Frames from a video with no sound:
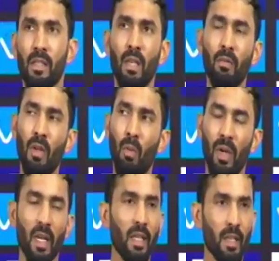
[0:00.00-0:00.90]
admitted
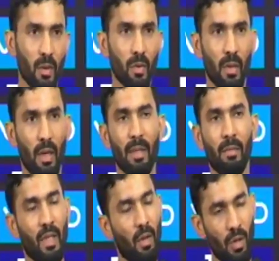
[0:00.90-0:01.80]
they were
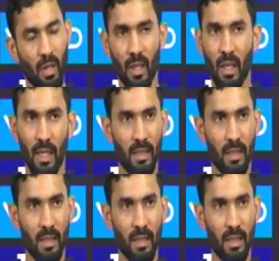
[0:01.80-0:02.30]
10-12 runs short